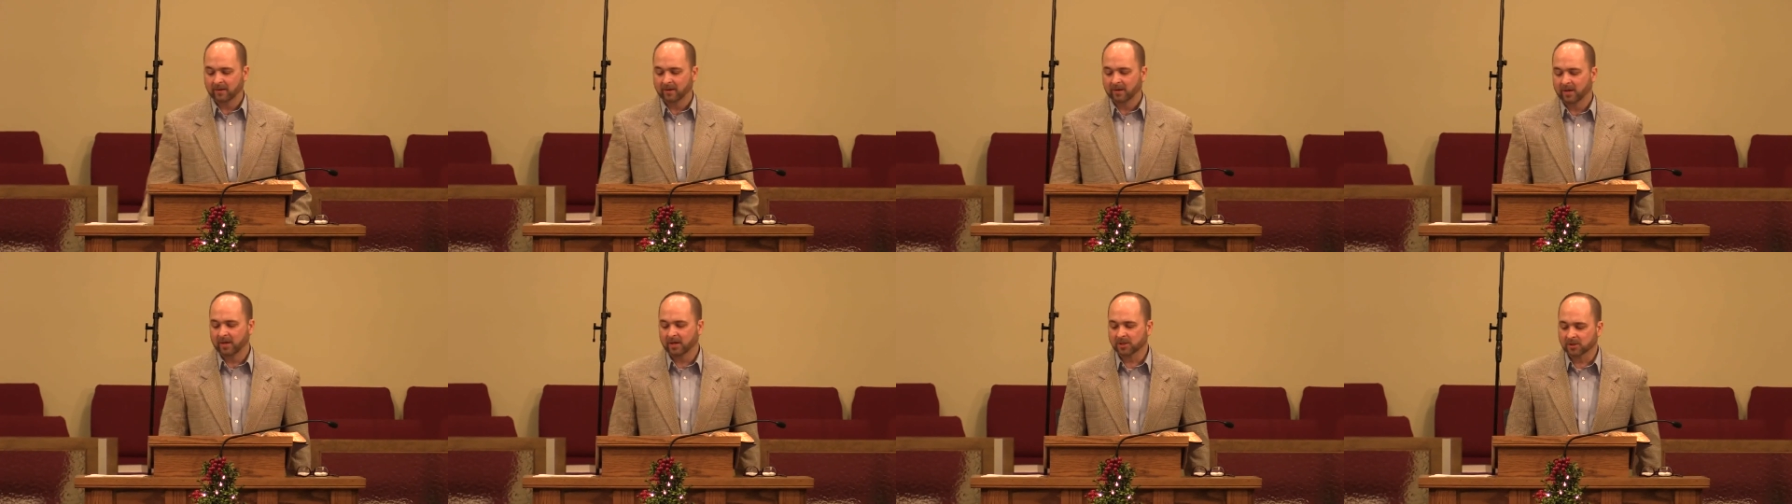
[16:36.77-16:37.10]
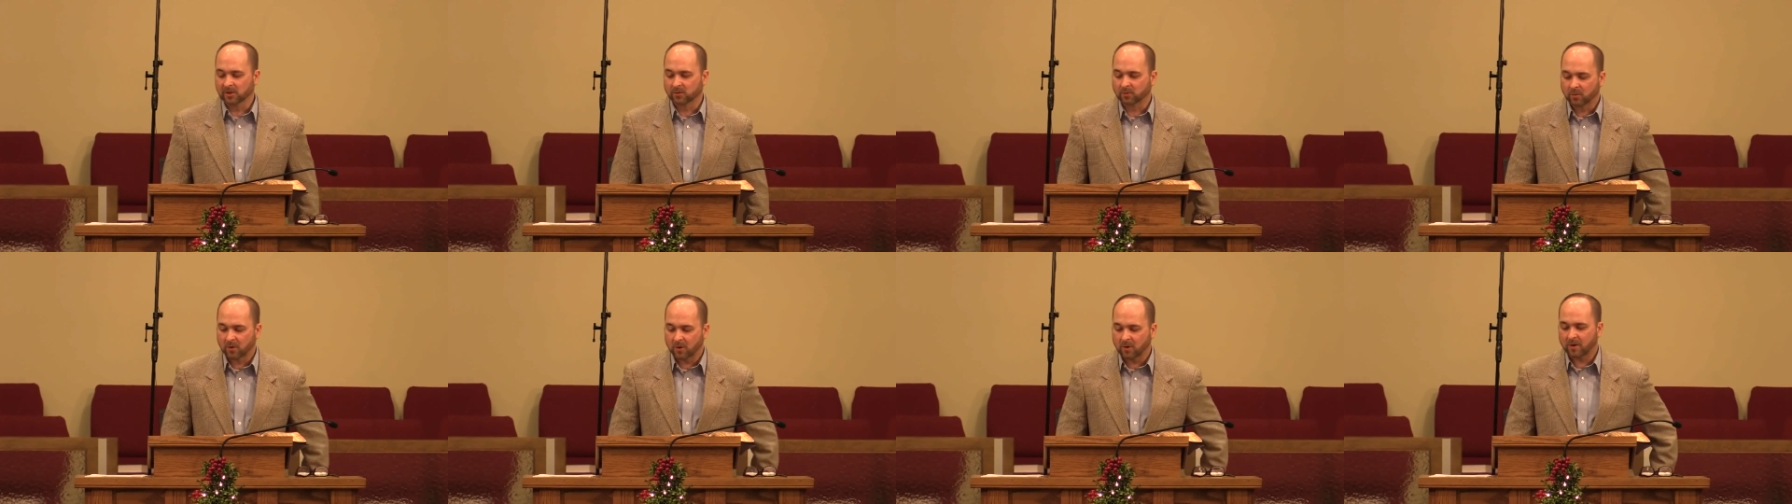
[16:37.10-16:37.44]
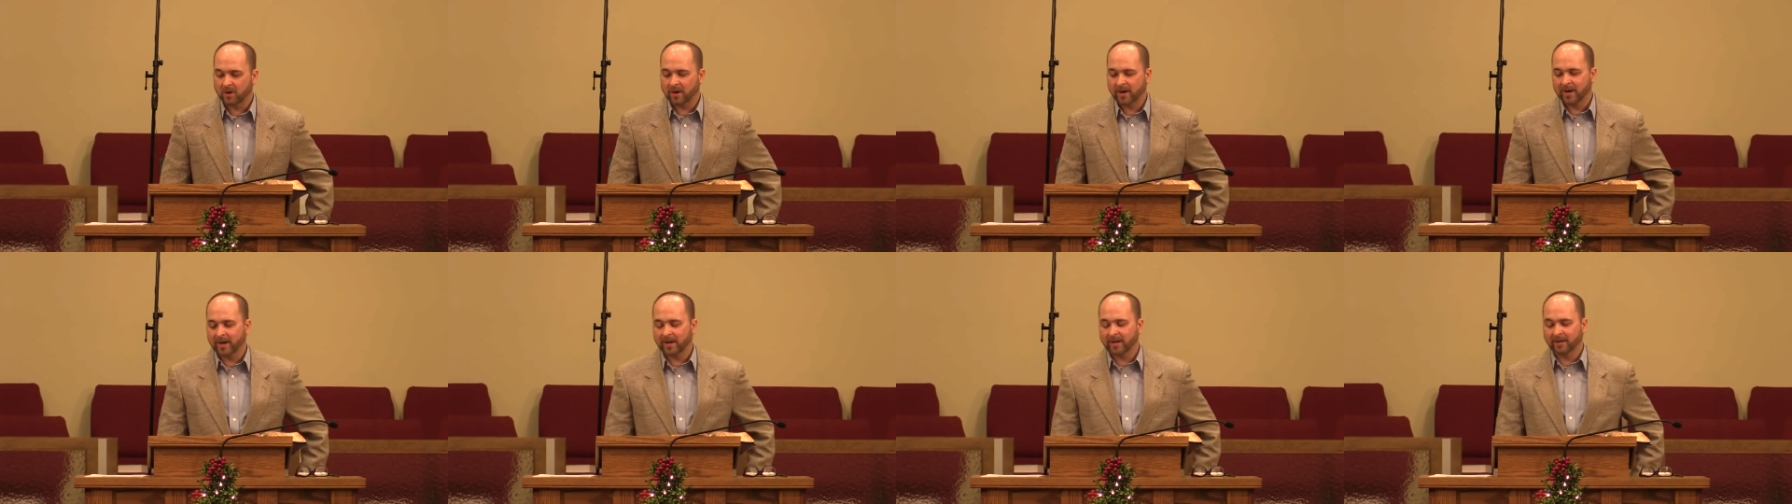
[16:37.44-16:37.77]
He is a
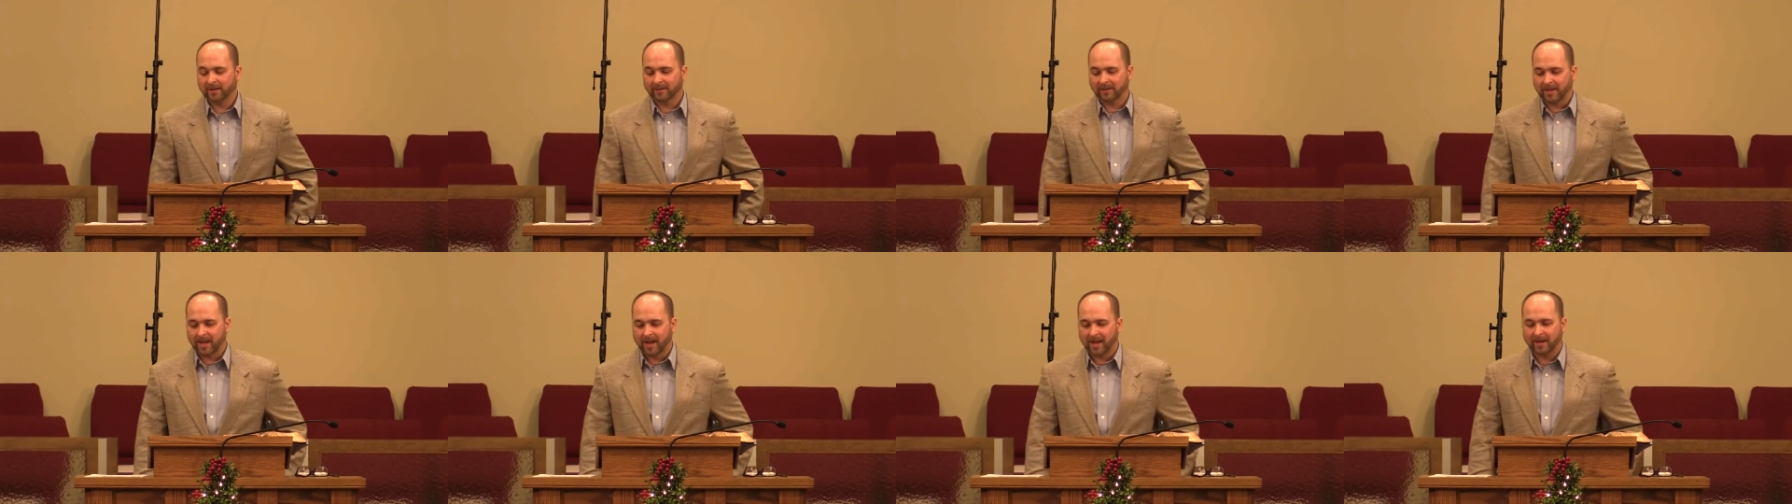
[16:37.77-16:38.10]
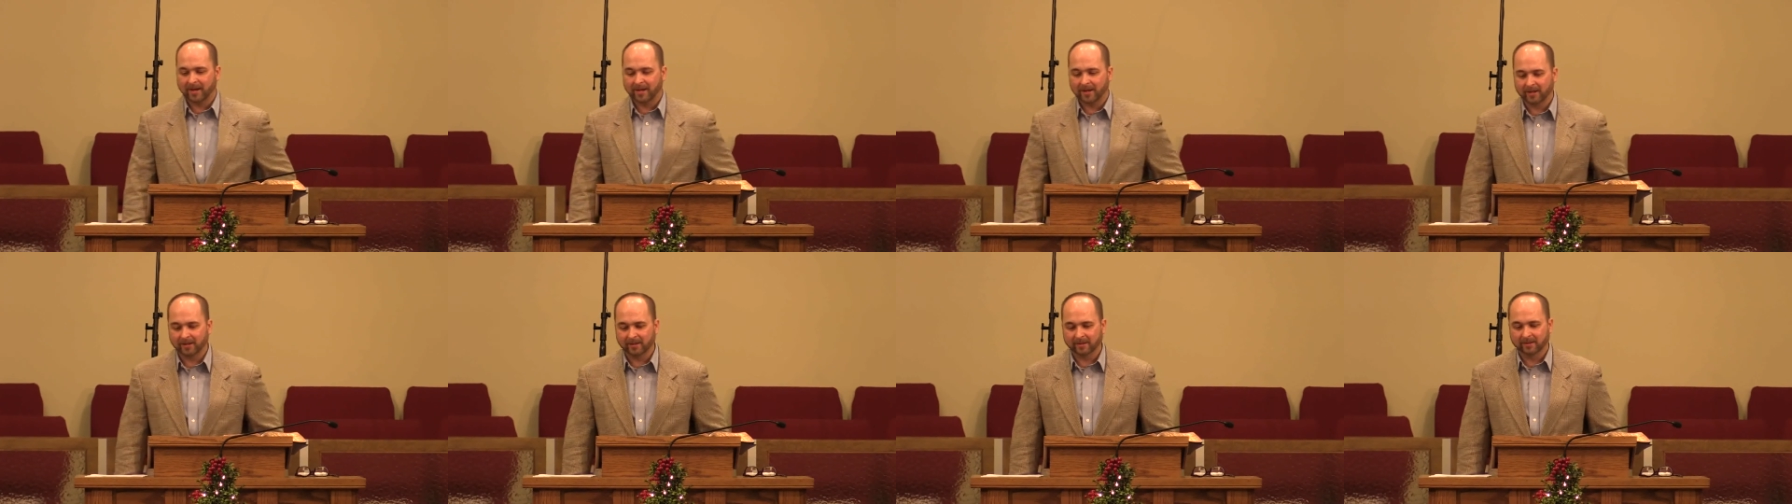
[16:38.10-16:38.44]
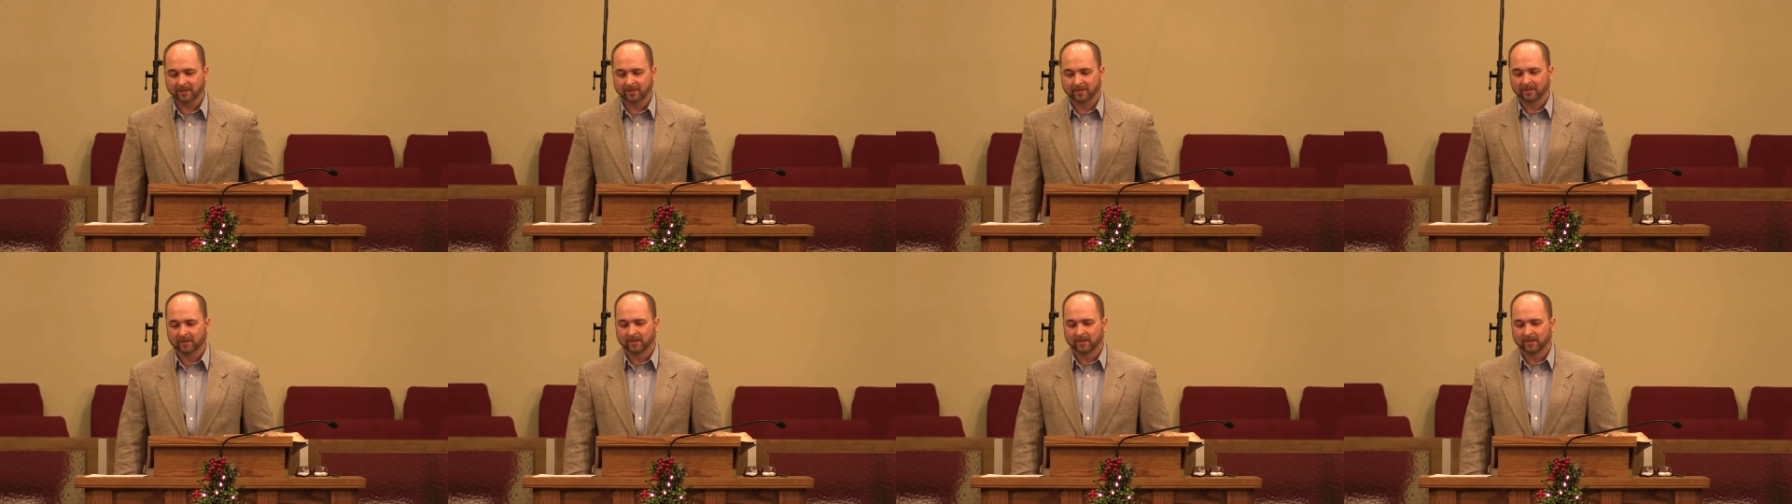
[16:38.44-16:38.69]
roaring lion